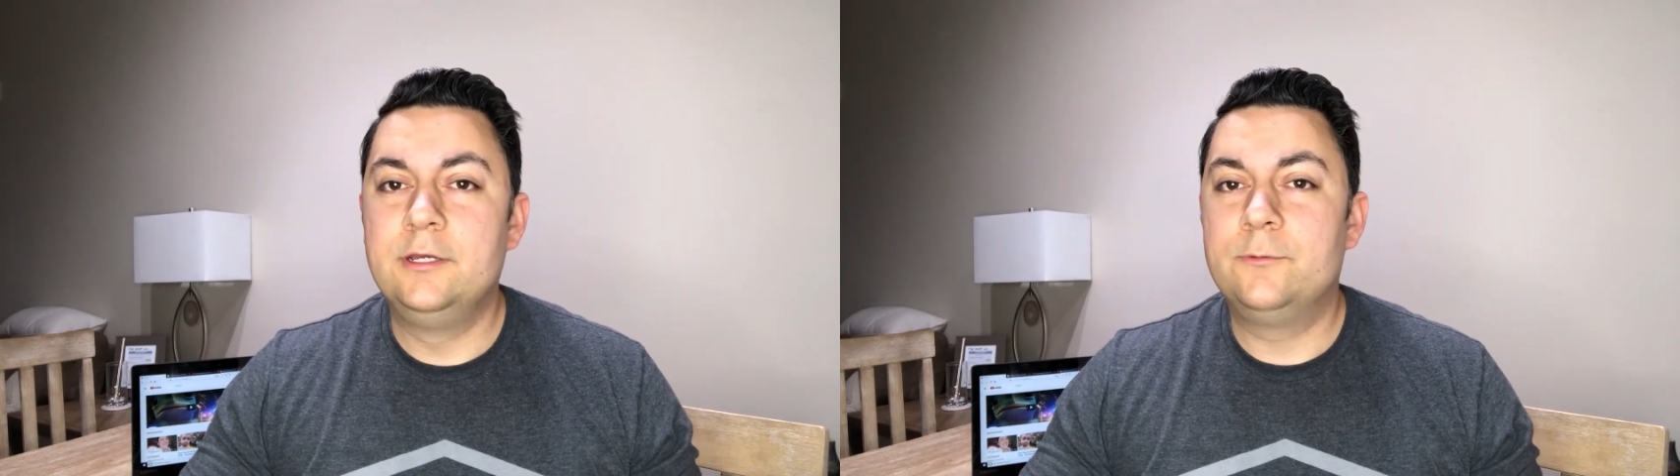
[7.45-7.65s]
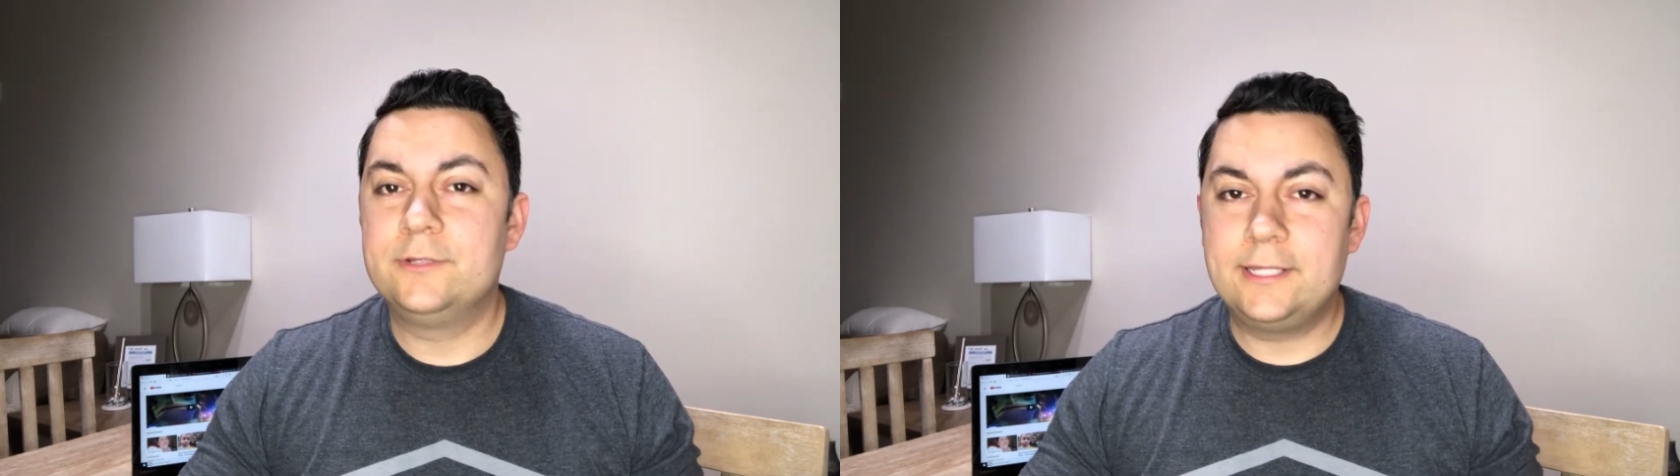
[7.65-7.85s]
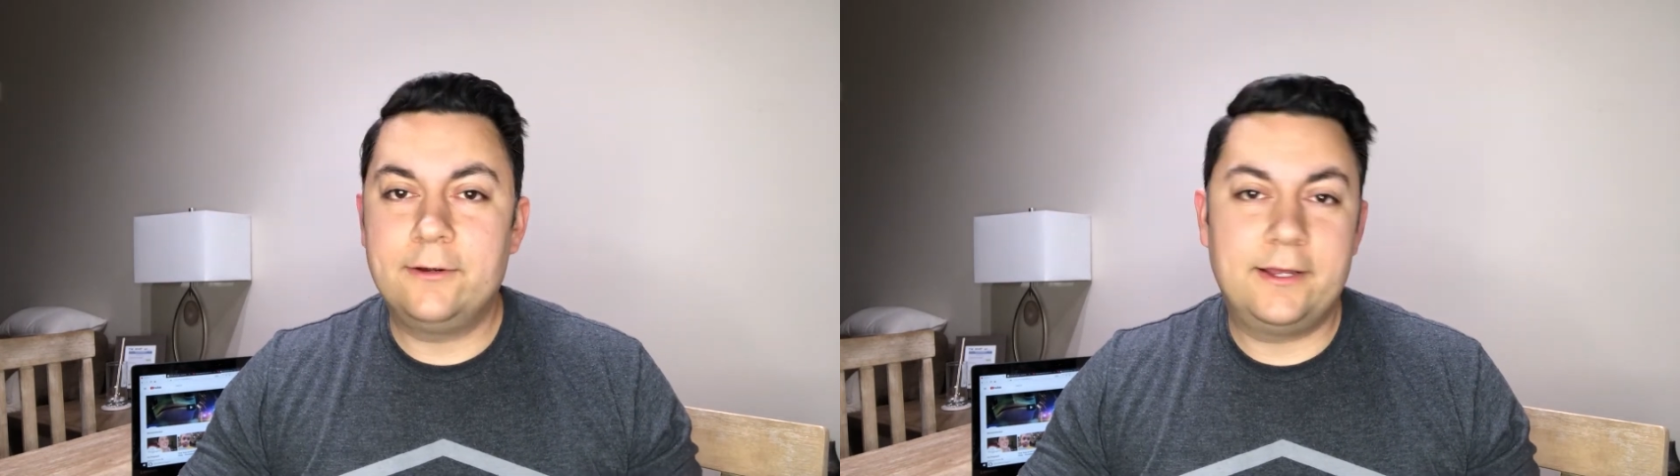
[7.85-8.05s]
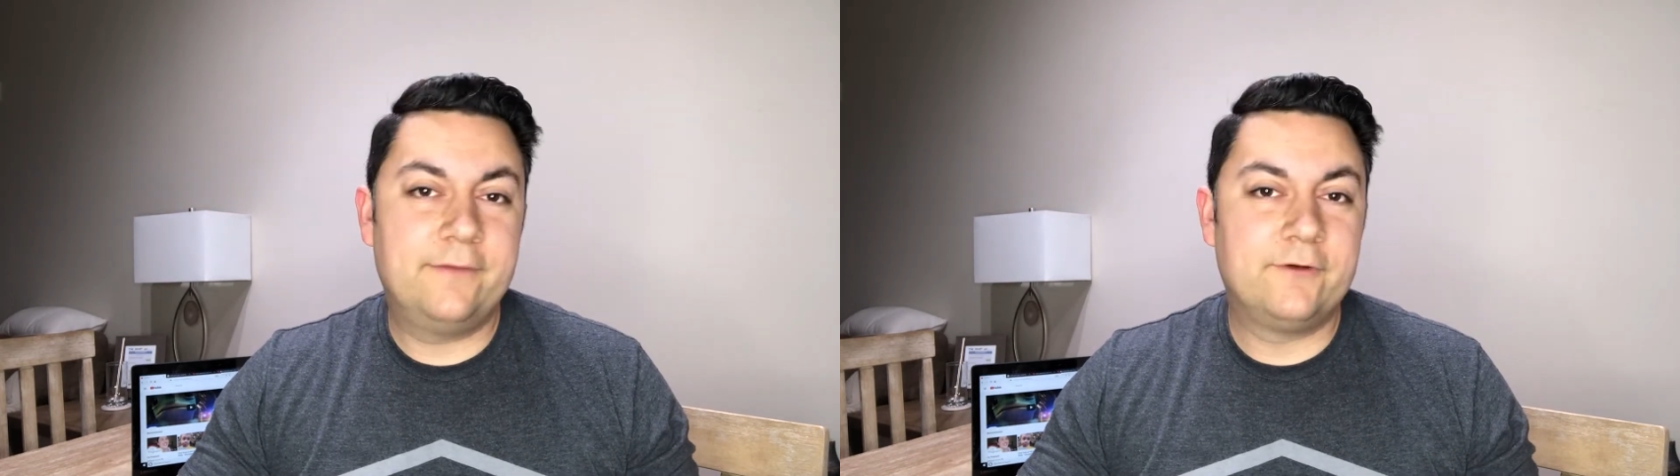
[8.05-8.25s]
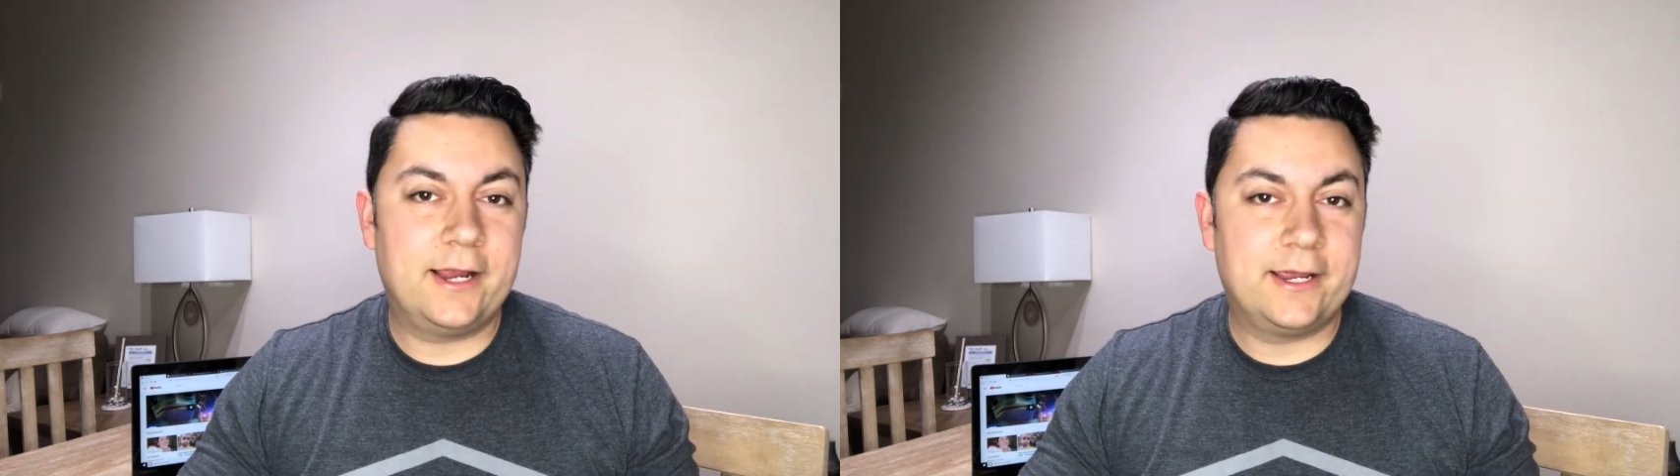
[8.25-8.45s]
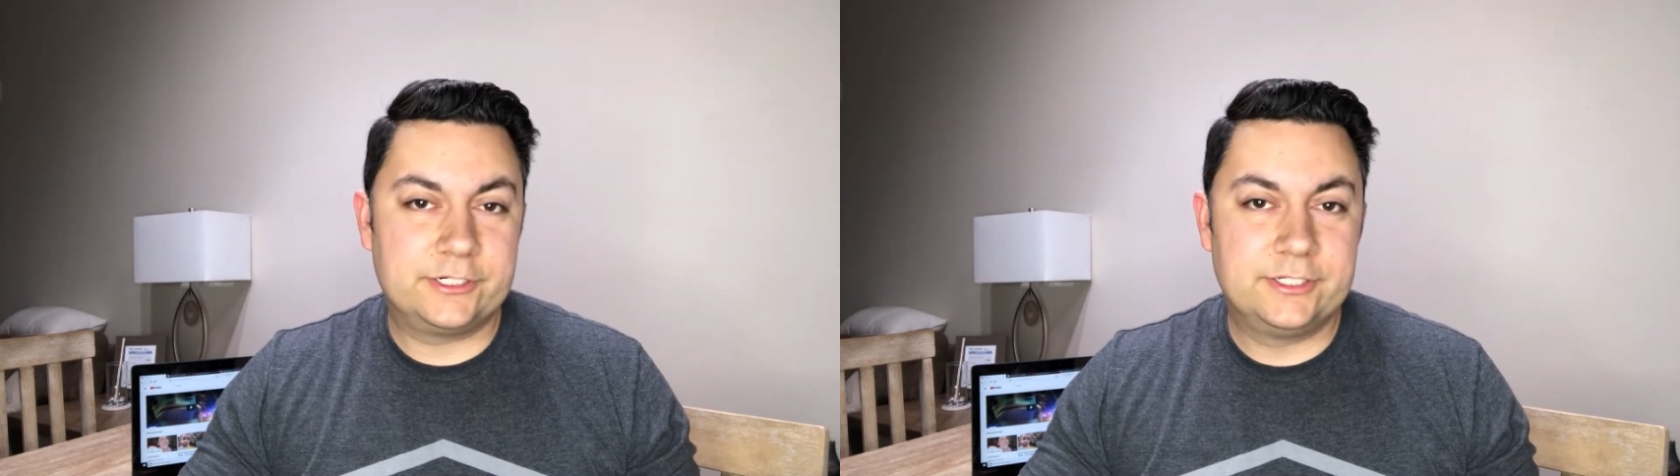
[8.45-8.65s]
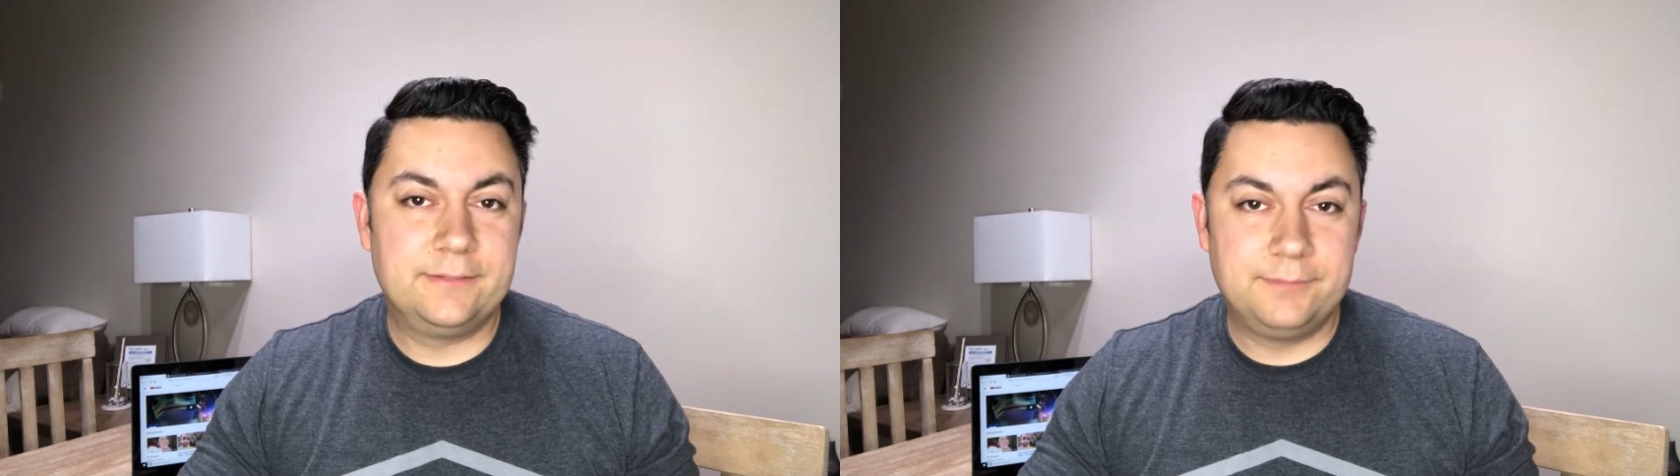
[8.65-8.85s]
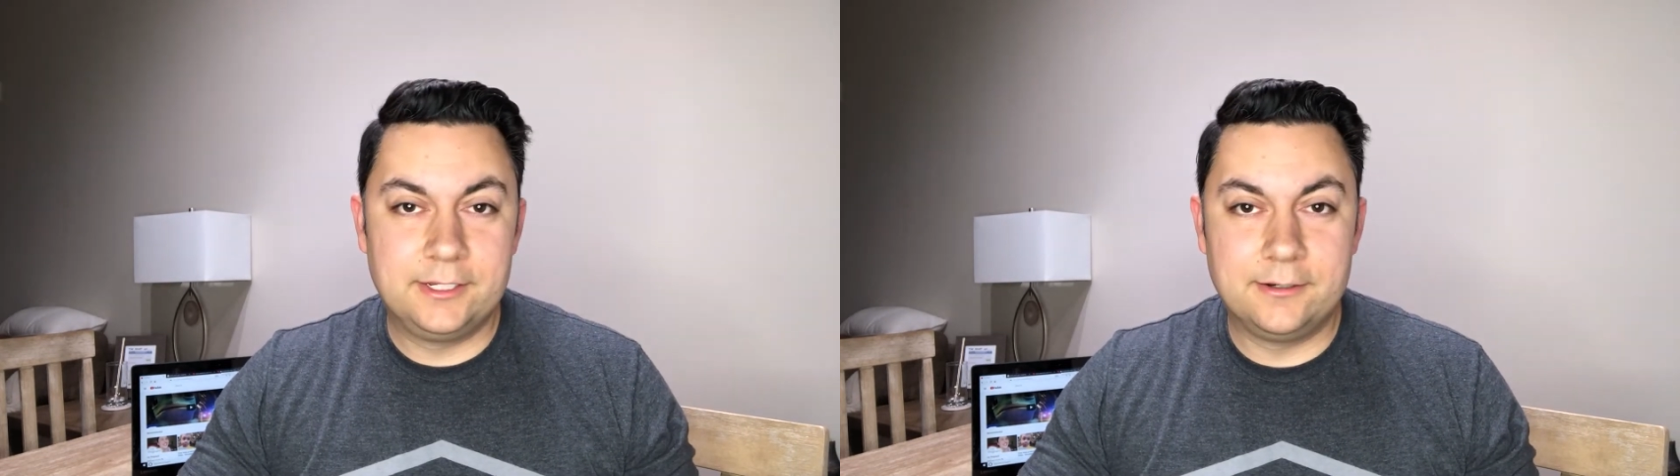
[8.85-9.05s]
without ever actually
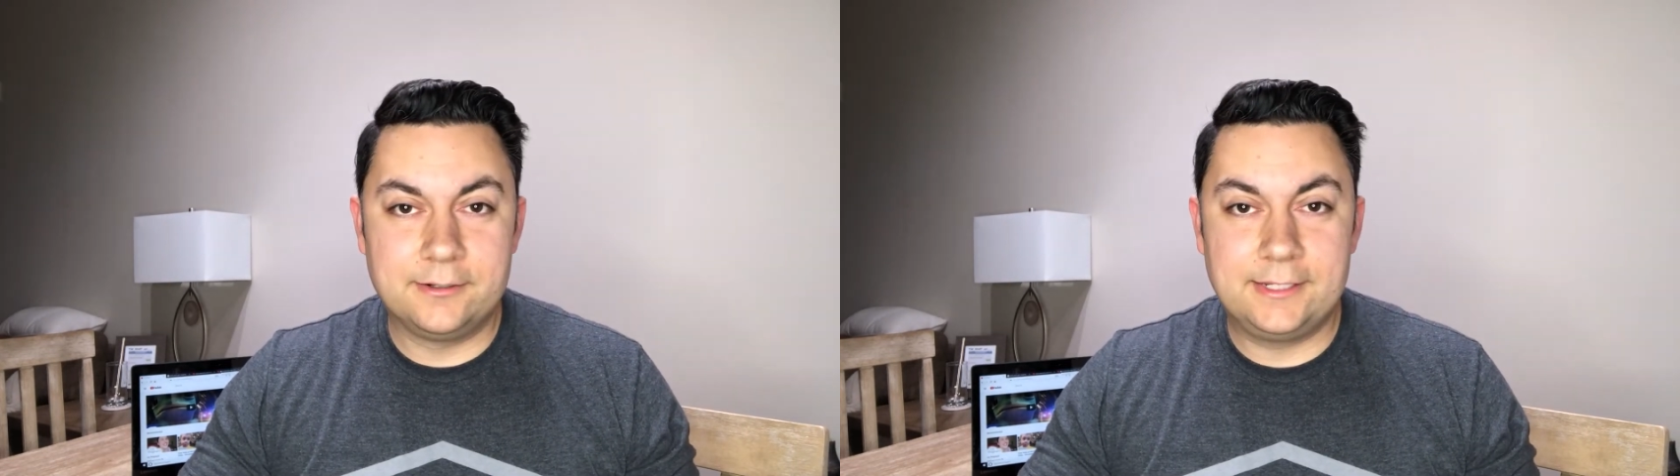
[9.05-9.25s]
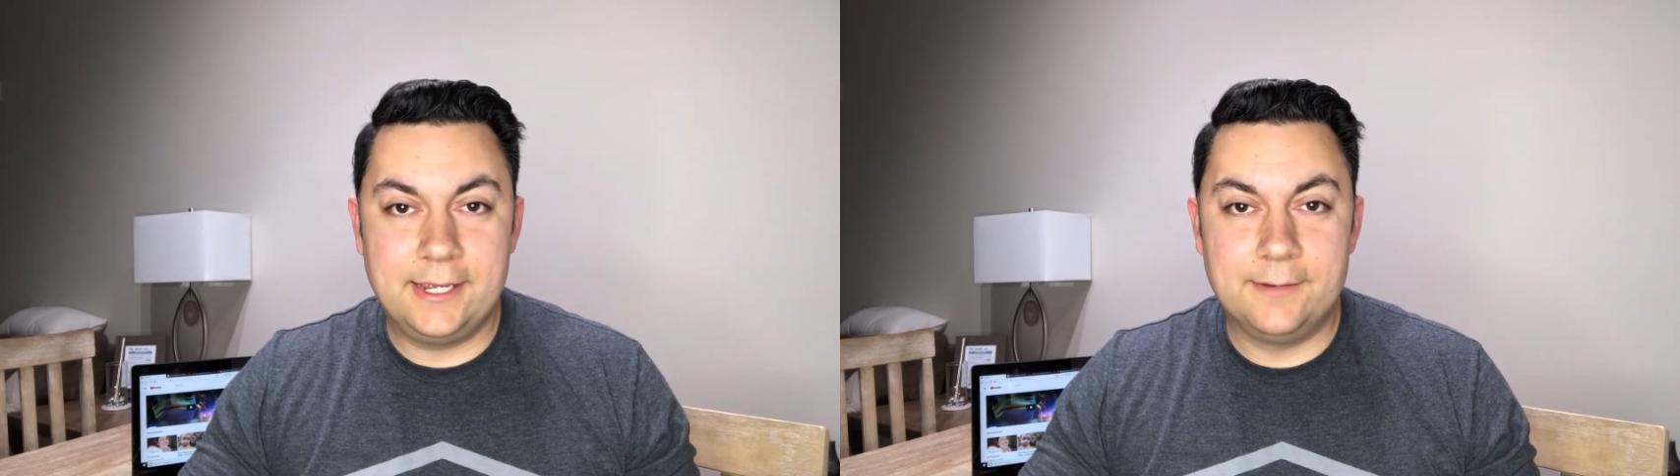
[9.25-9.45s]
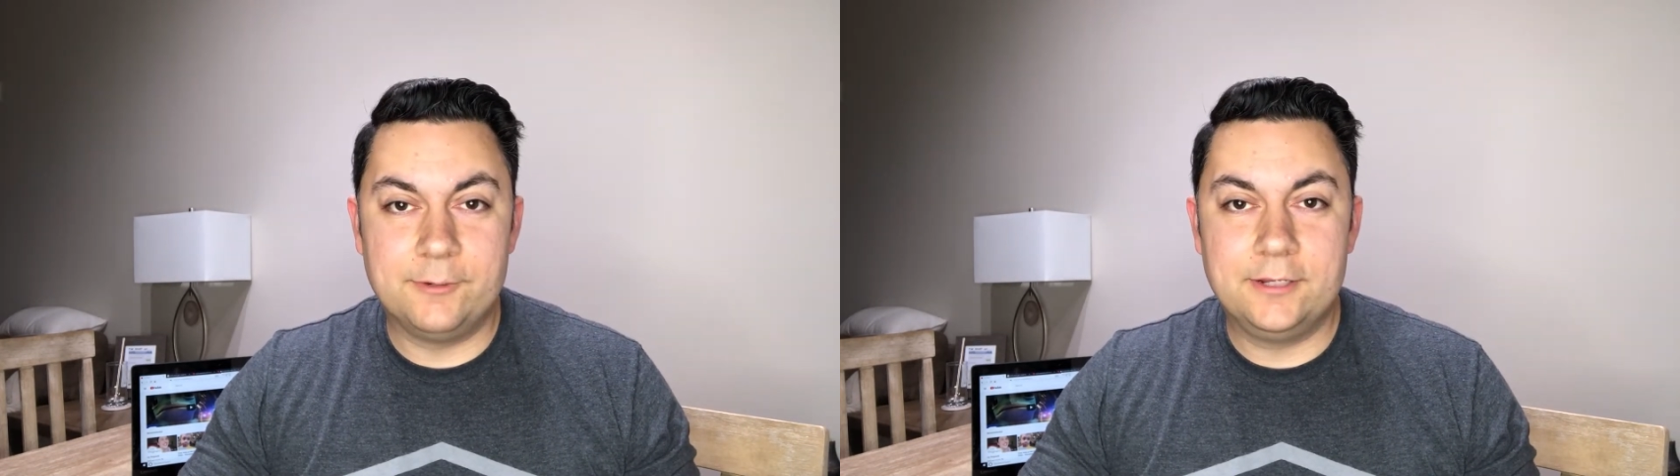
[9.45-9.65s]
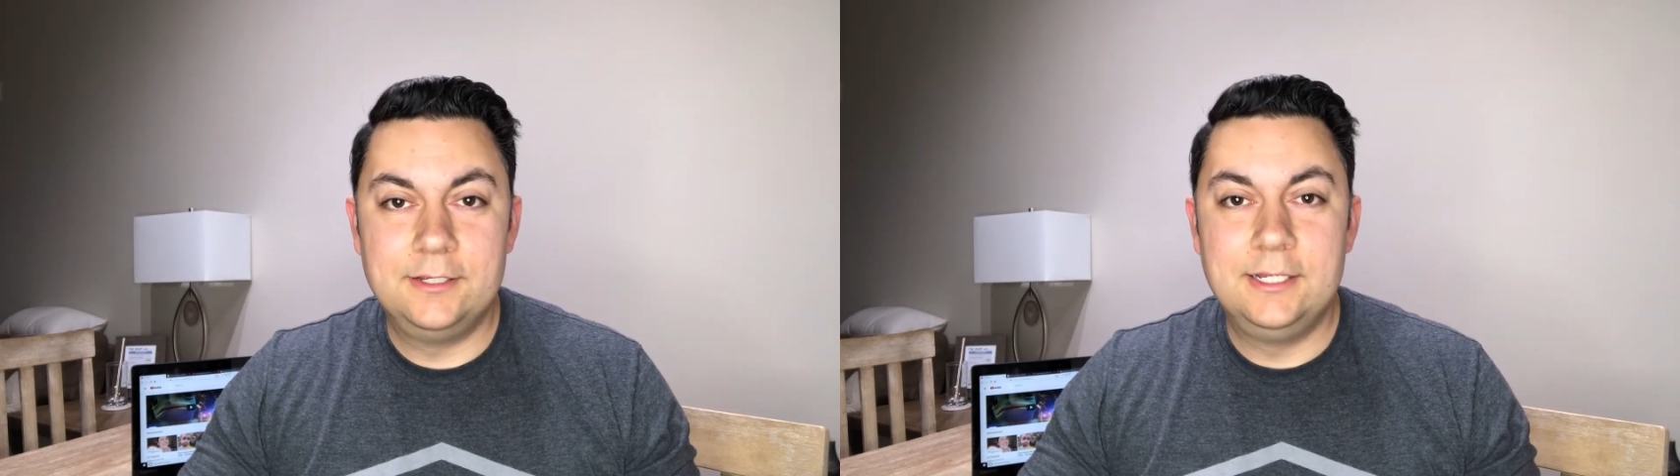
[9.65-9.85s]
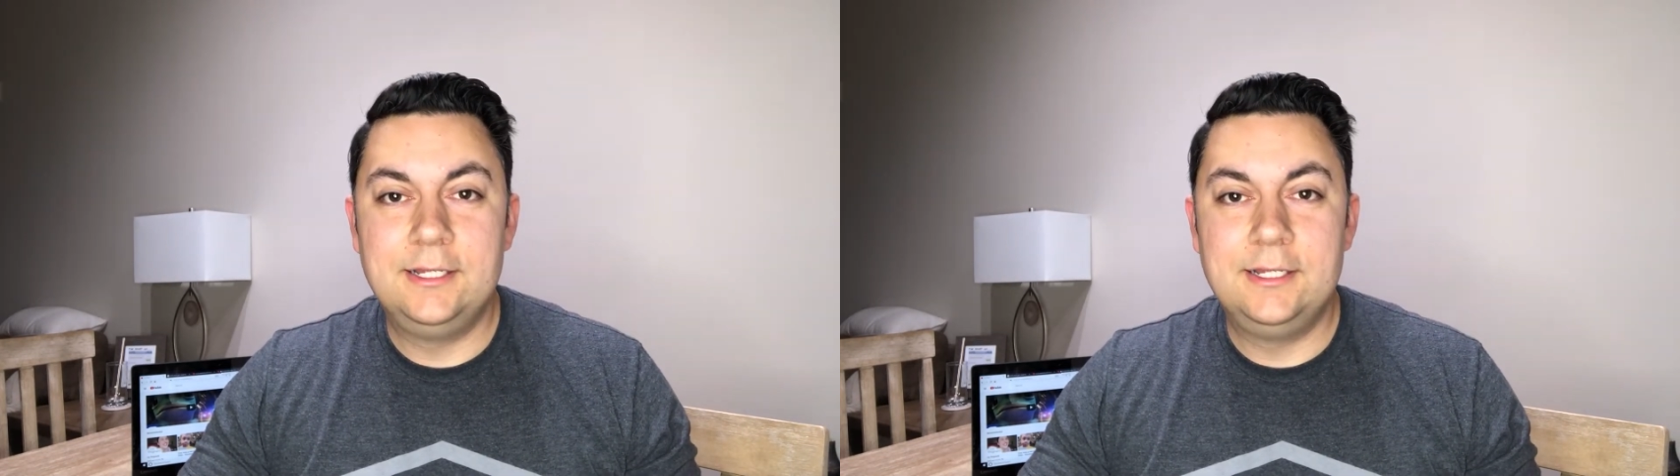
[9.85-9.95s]
being on camera.